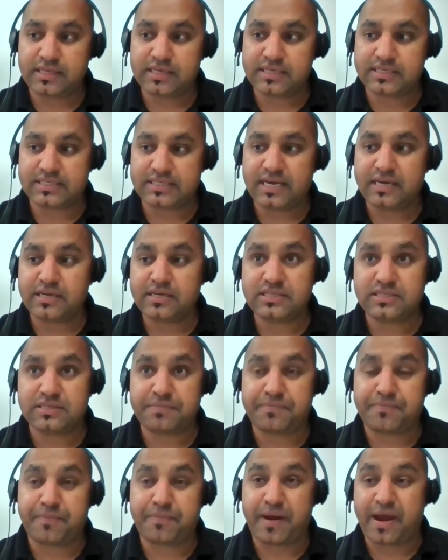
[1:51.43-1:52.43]
Diksha, it's a
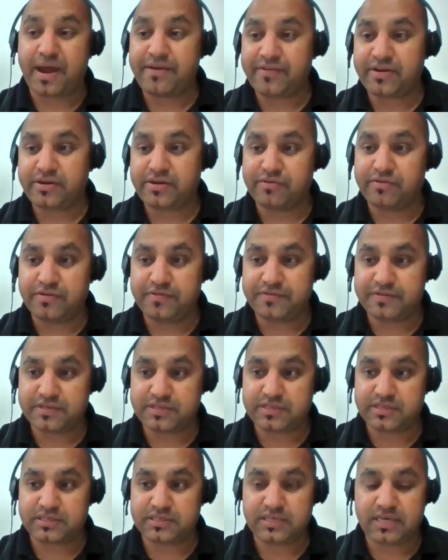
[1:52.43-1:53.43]
private
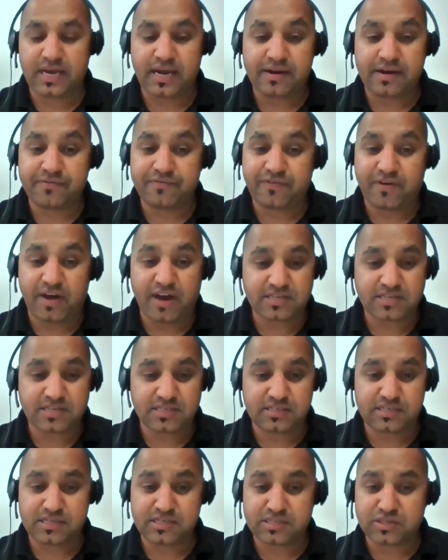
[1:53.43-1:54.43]
university and
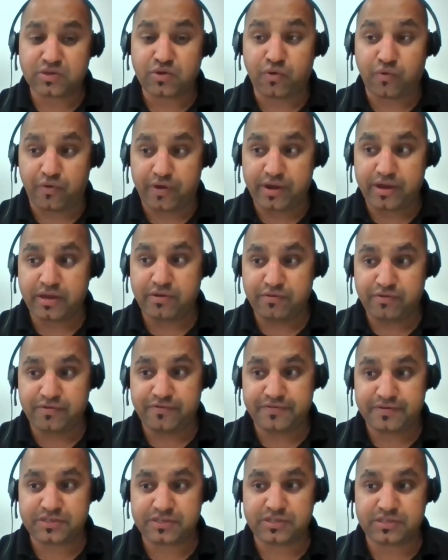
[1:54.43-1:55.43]
fastest growing
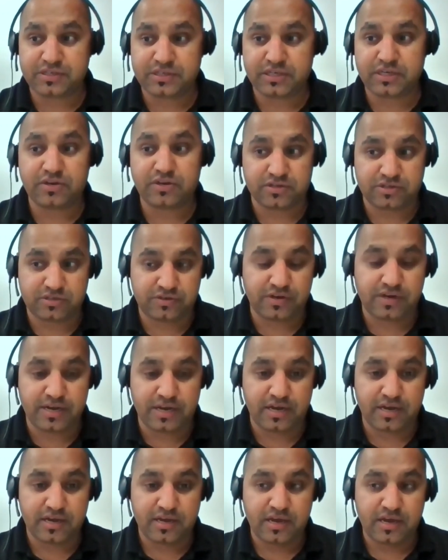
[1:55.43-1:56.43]
university in Australia.